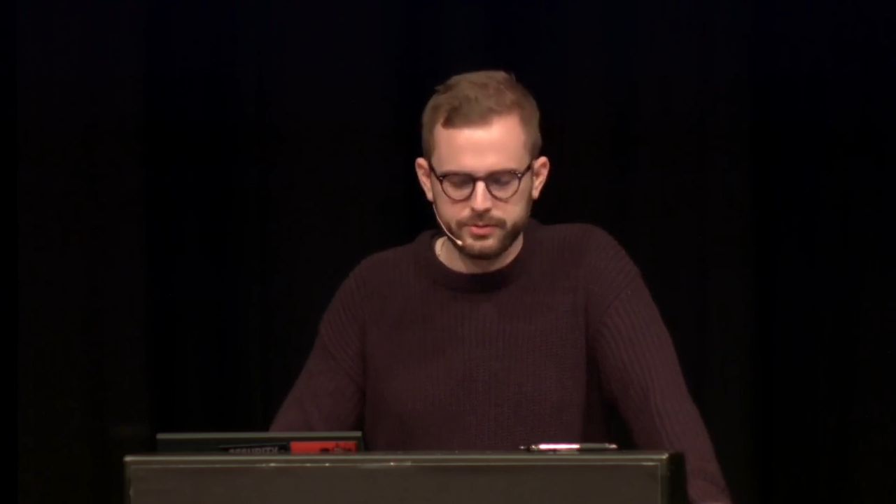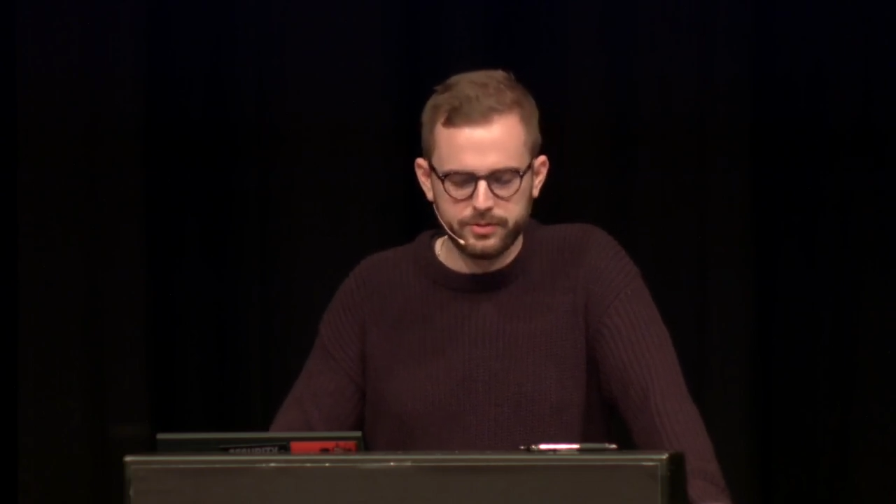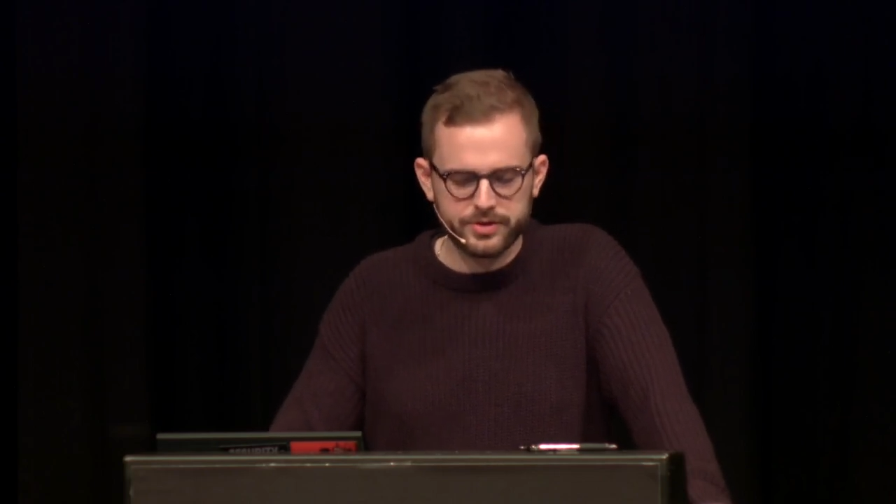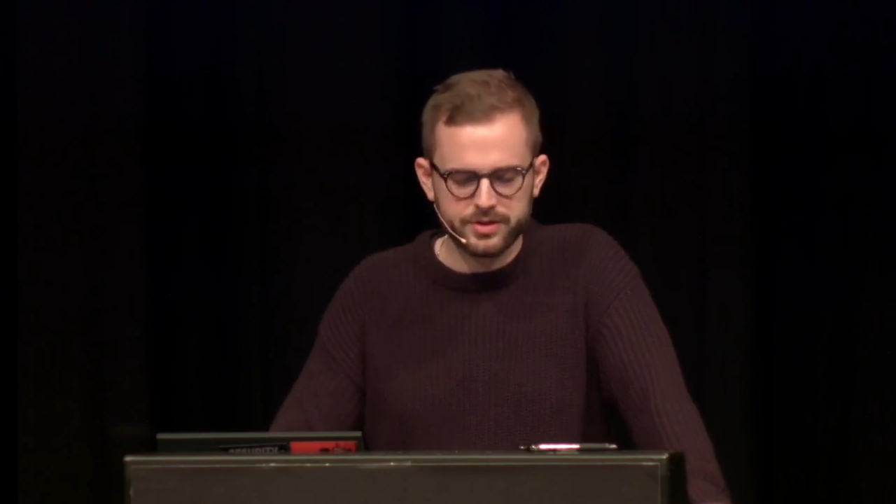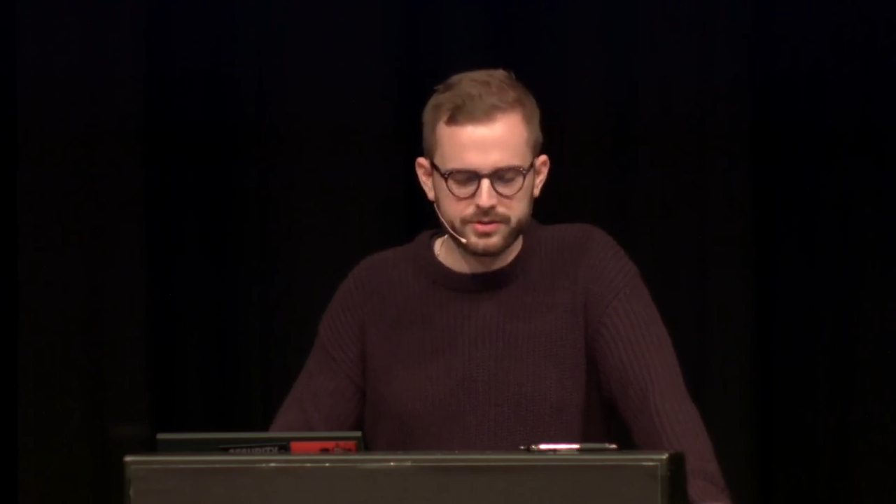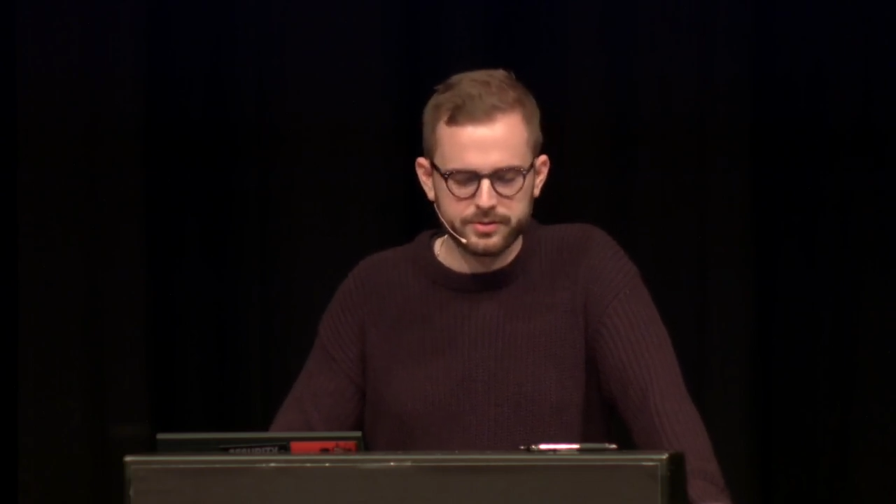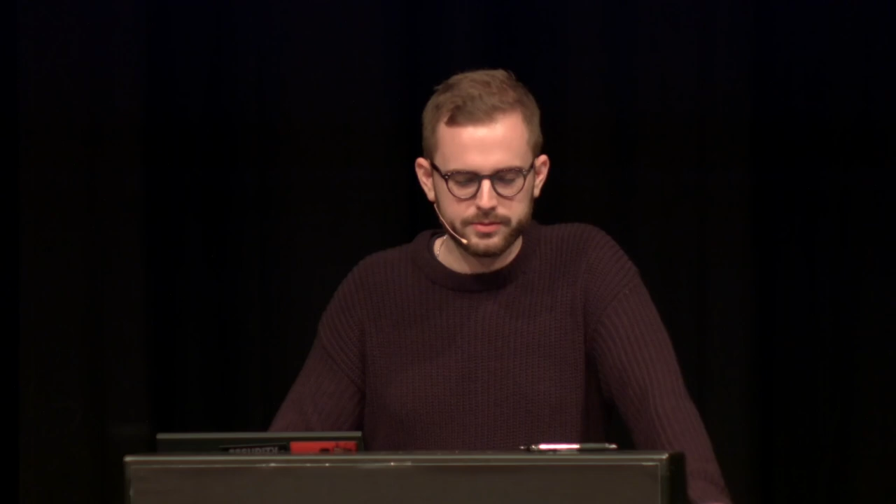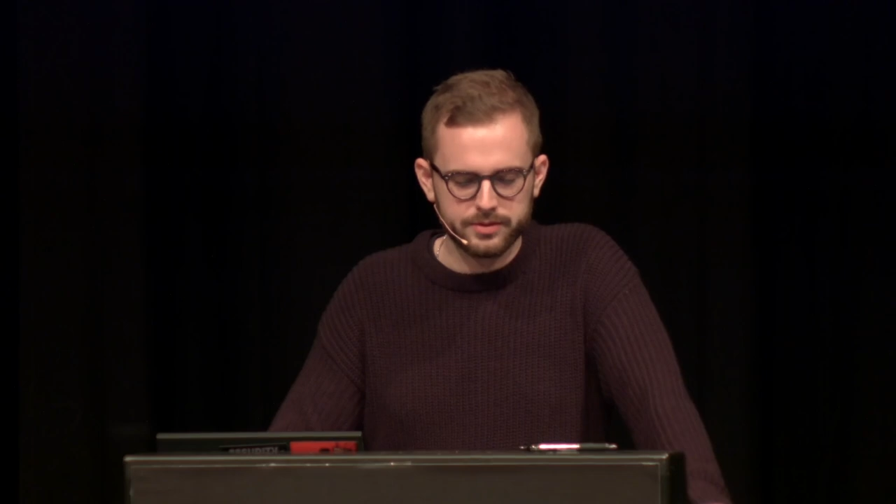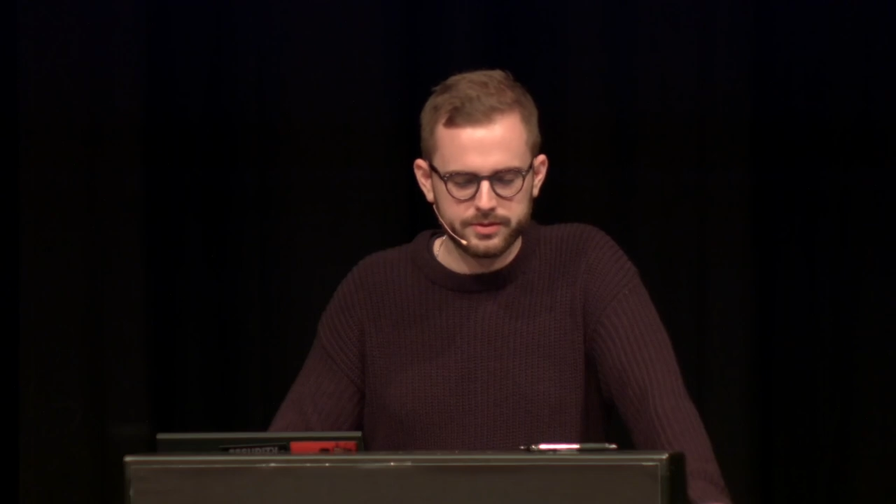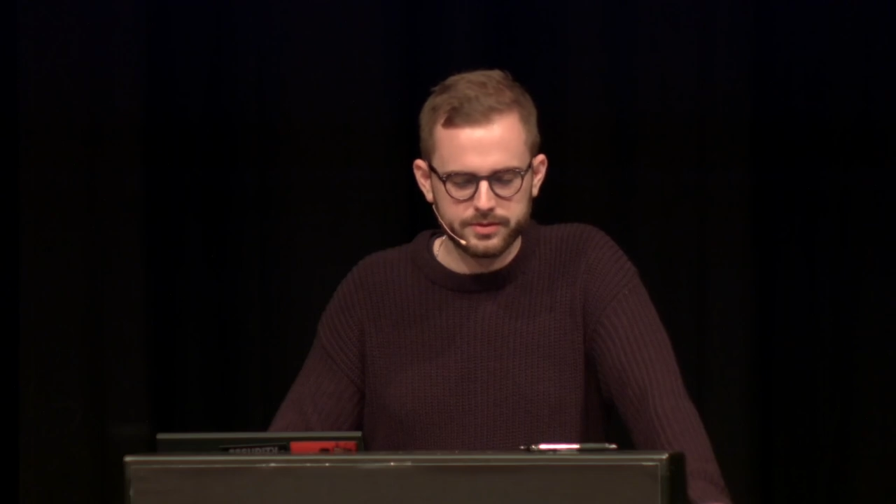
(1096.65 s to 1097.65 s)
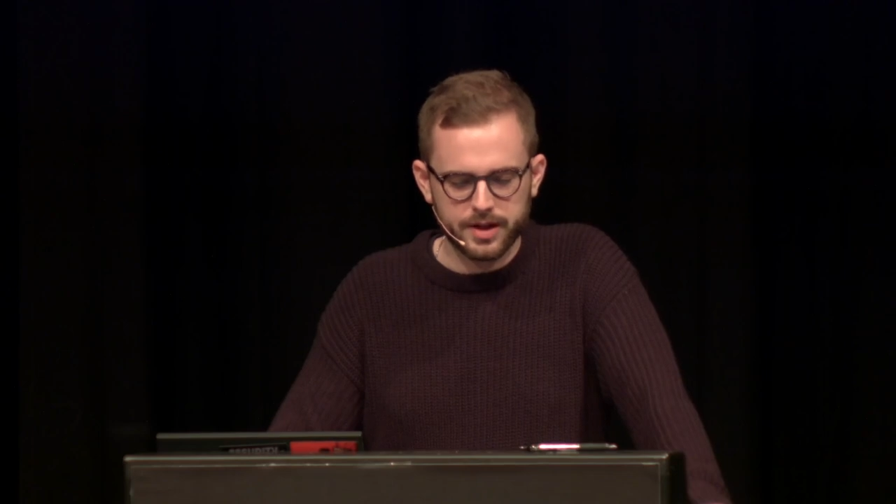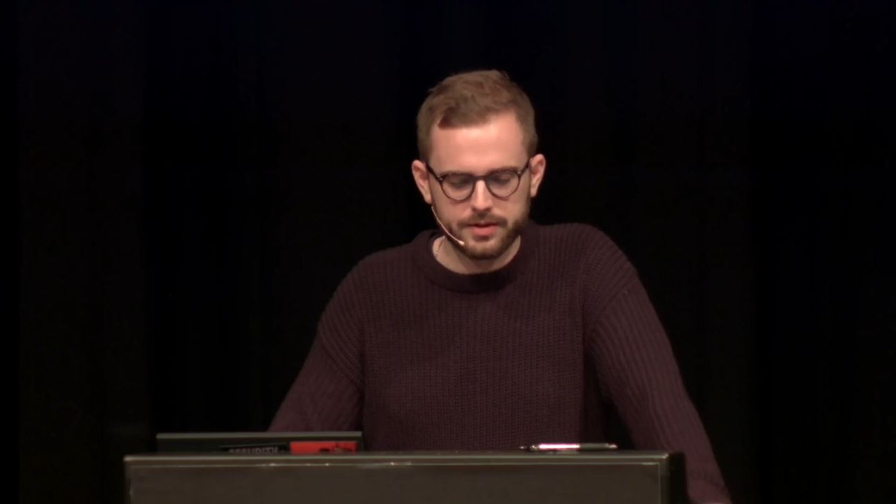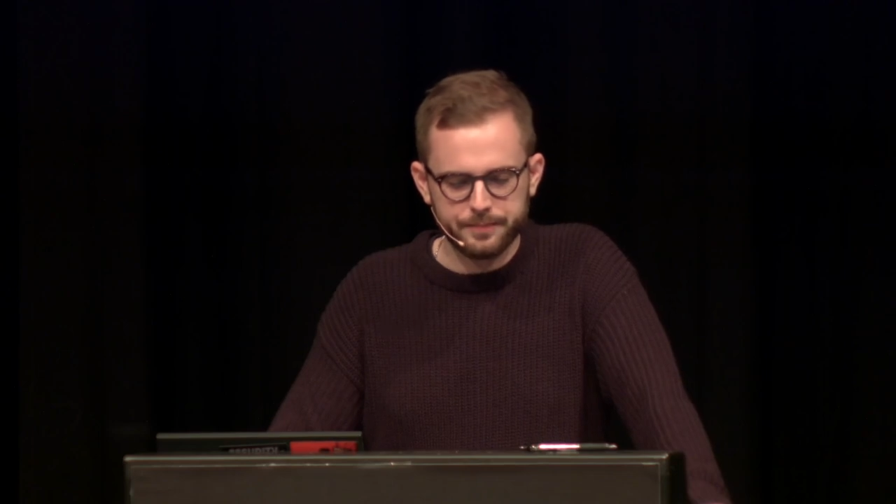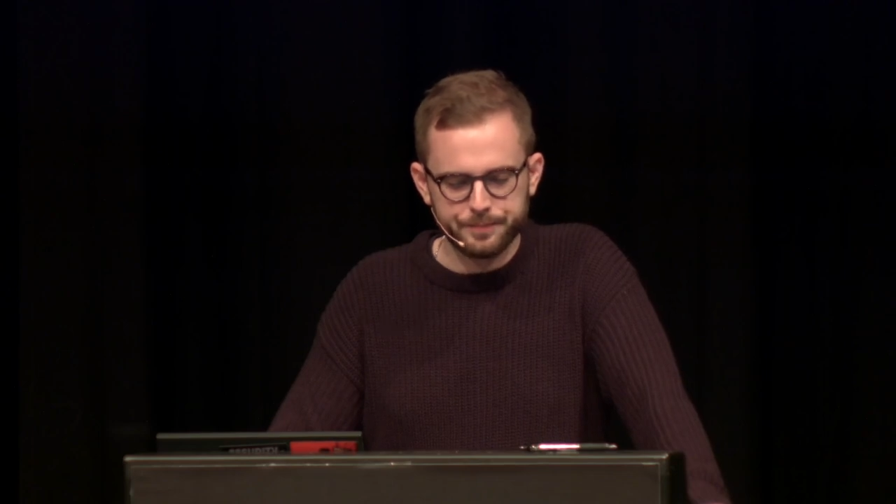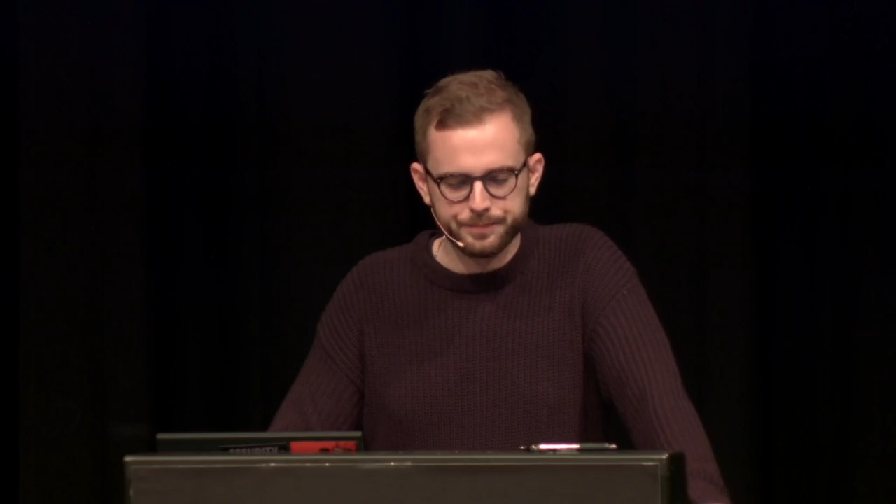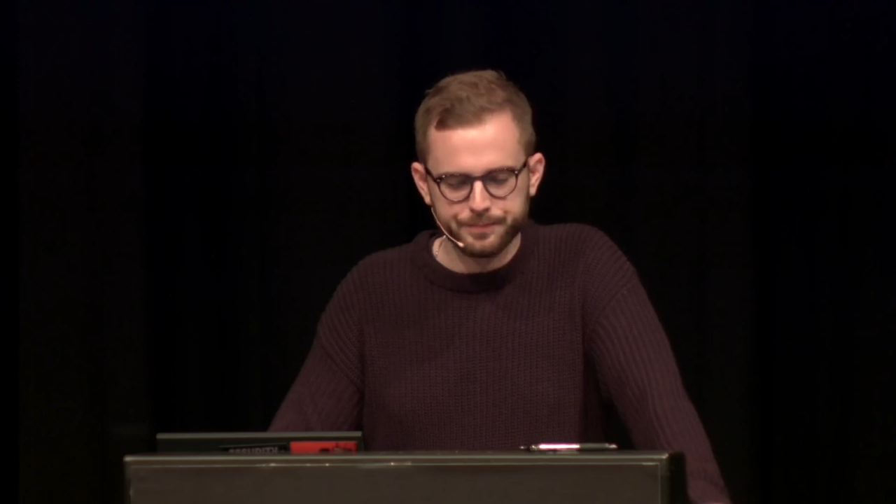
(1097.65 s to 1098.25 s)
indulge into that.